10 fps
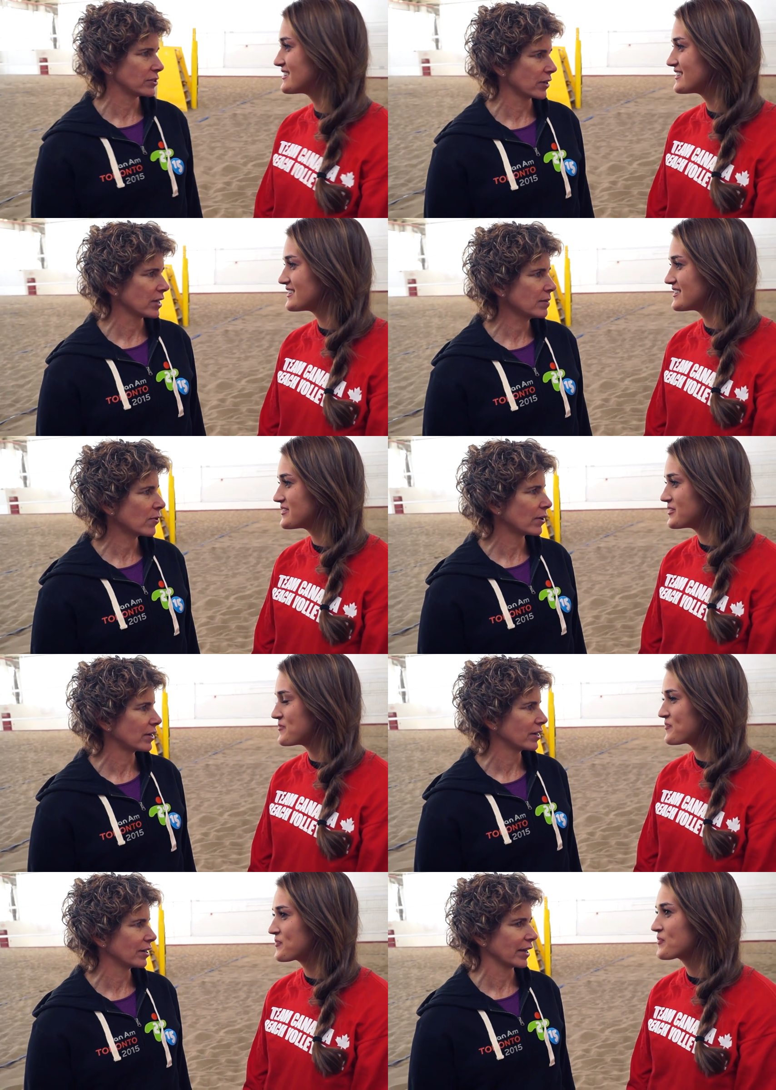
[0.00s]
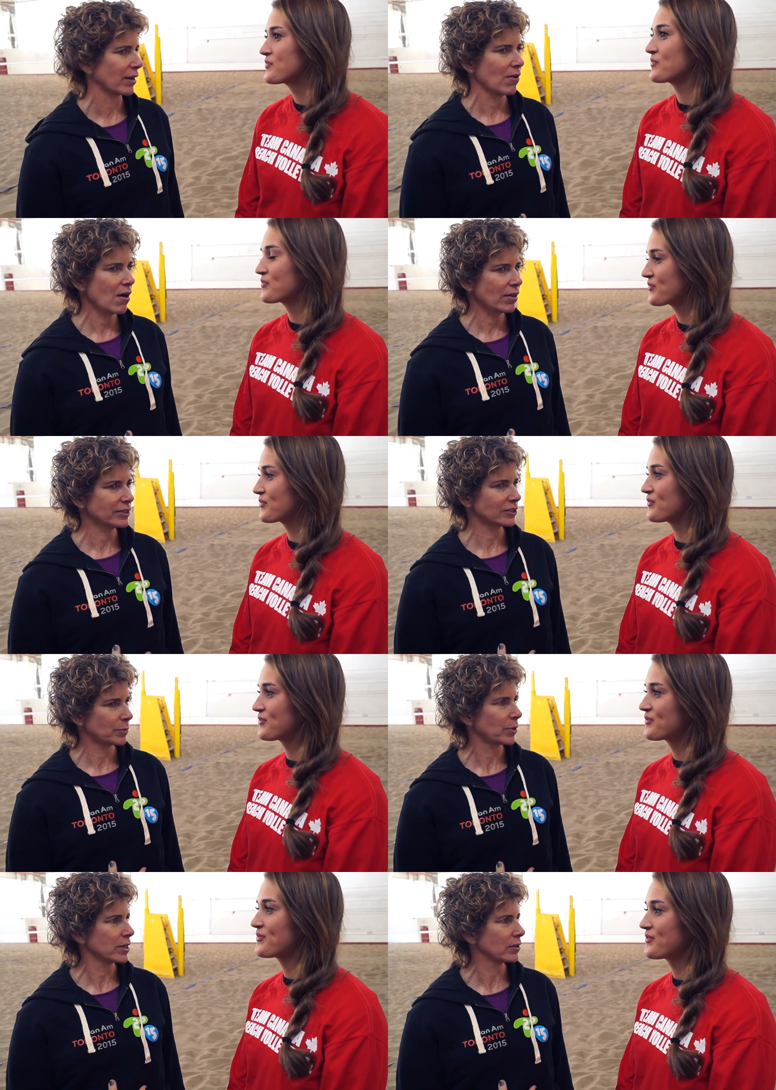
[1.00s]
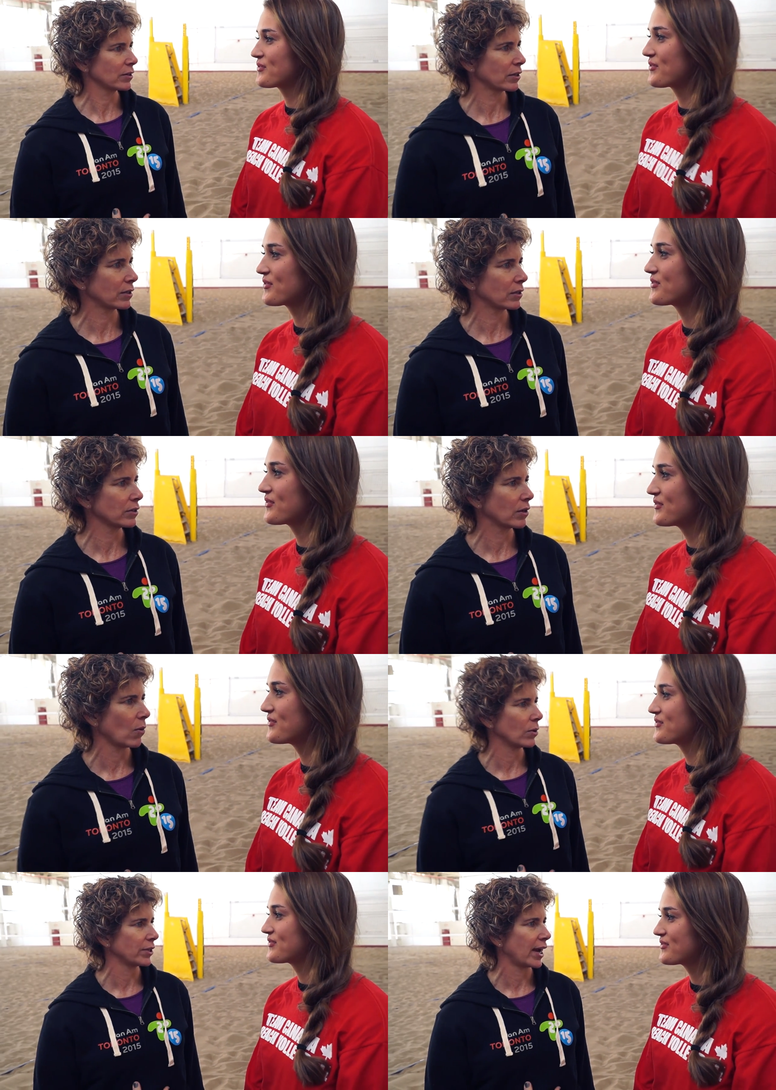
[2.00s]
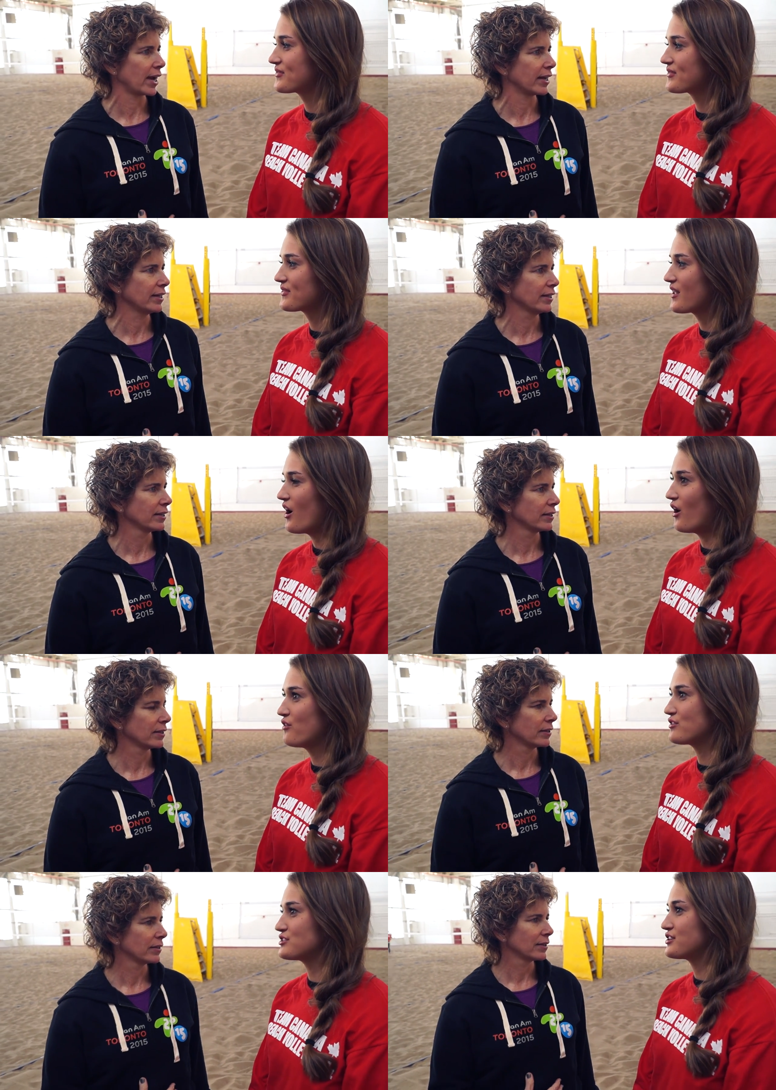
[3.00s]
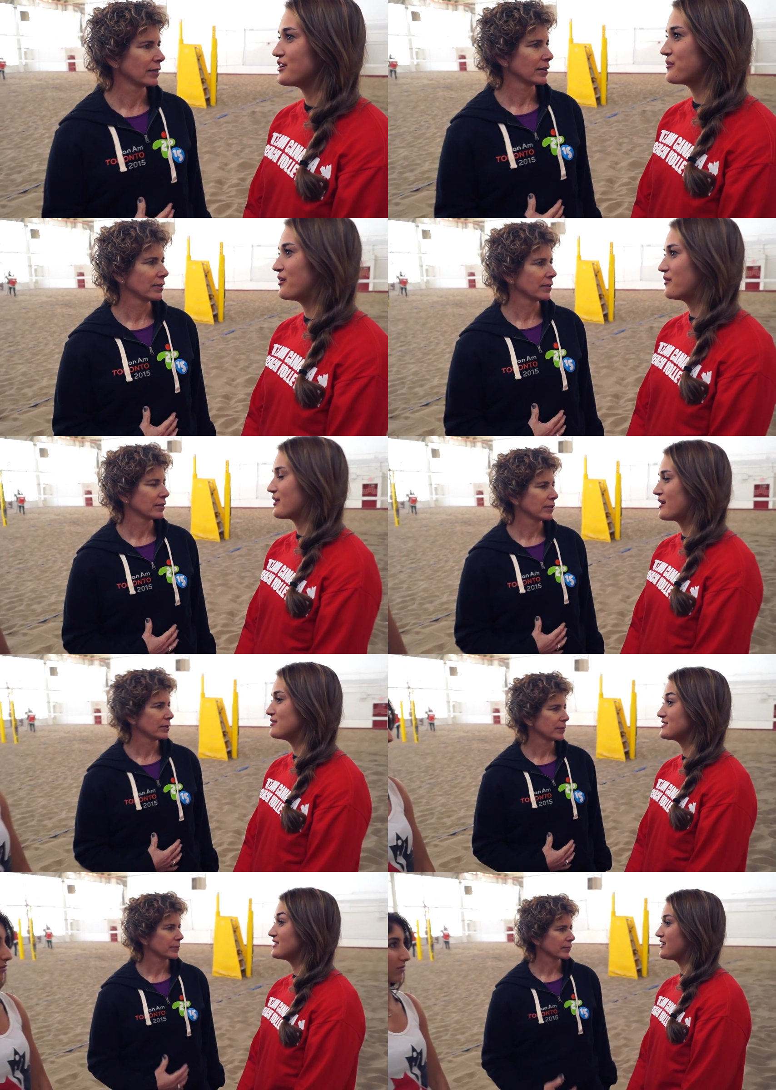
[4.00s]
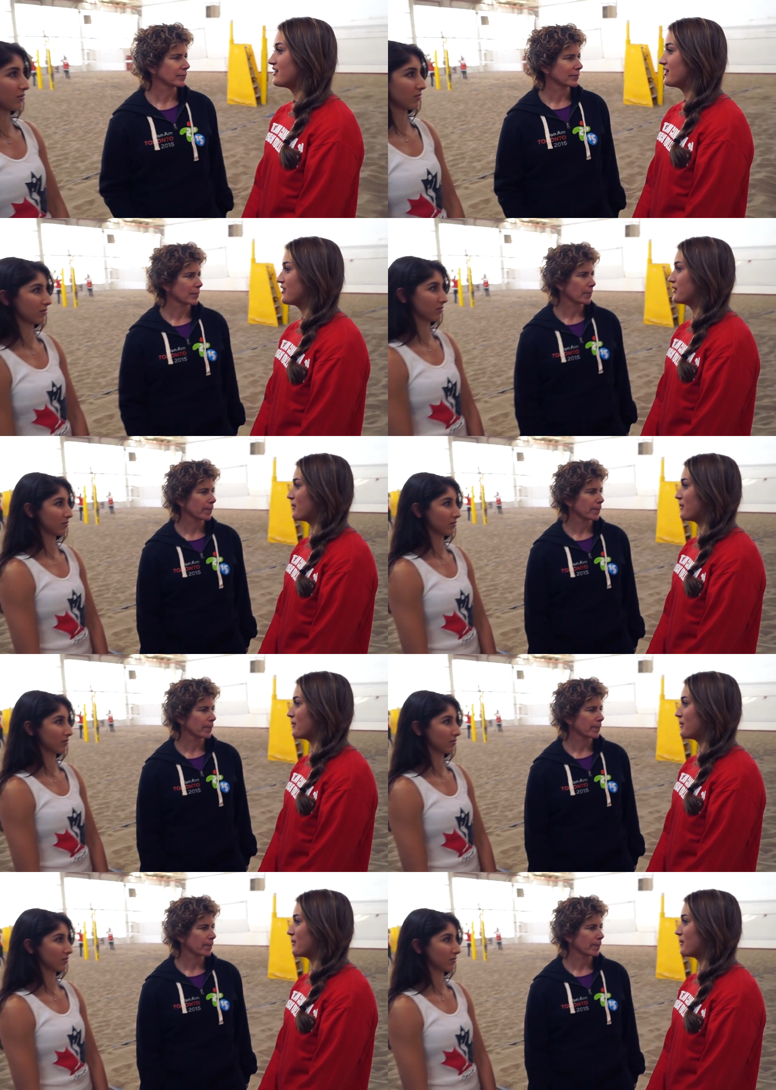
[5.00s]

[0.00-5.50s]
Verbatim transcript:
Speaker 1: dream, or you're like, wow, this is a pretty good goal to add?
Speaker 2: Oh, for sure. Well, when I was little, the